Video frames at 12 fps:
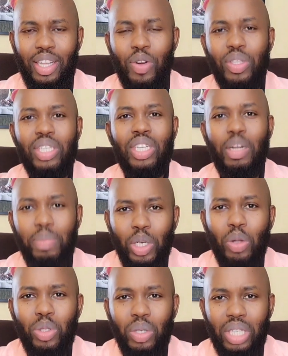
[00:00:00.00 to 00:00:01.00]
You know, the
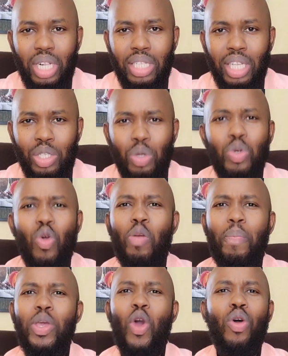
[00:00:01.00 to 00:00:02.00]
scripture also tells us, do
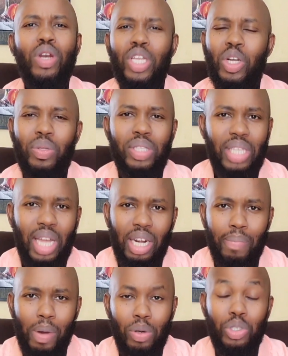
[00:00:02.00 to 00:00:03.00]
not be only
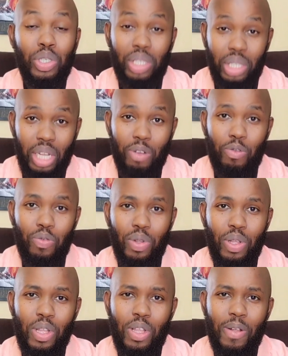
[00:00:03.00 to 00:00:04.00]
concerned about yourself,
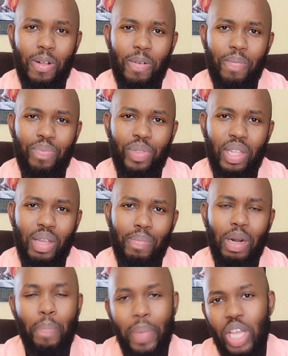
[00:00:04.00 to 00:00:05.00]

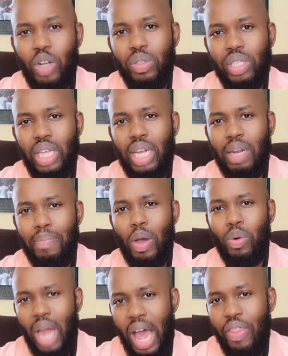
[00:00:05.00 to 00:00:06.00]
but be concerned
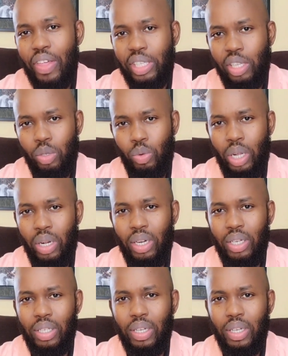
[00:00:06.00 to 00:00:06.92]
about others as well.